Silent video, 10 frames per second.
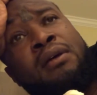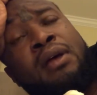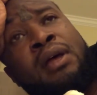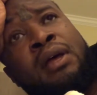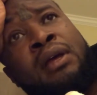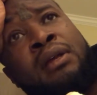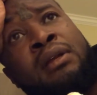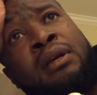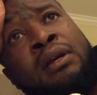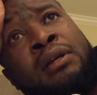and
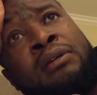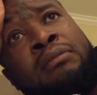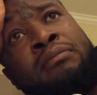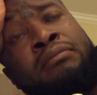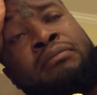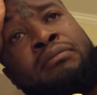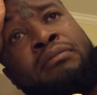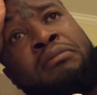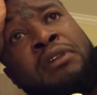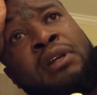
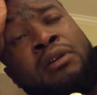did a